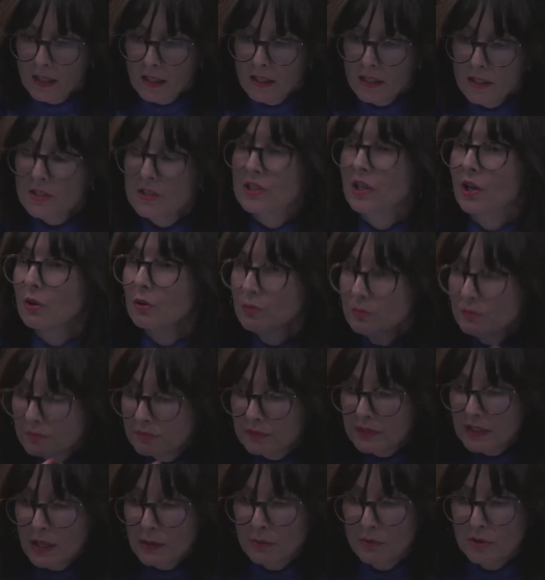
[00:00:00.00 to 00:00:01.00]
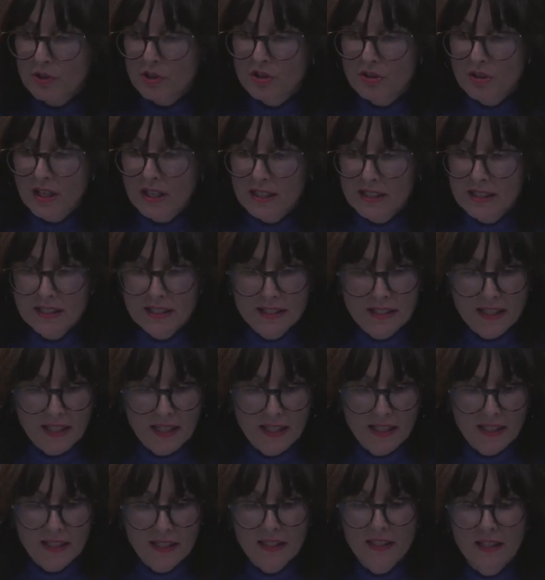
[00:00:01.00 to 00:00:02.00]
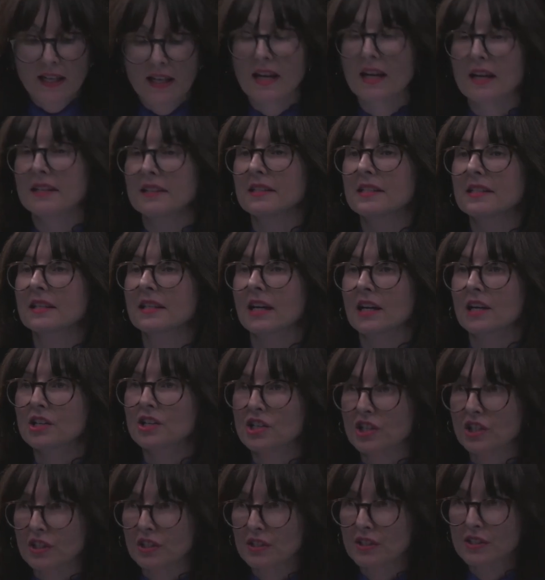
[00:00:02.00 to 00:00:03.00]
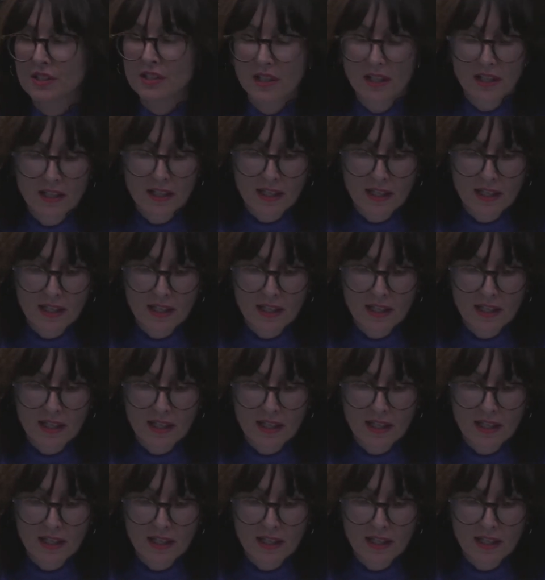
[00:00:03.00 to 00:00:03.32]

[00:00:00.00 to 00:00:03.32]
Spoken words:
So I will try to take our discussions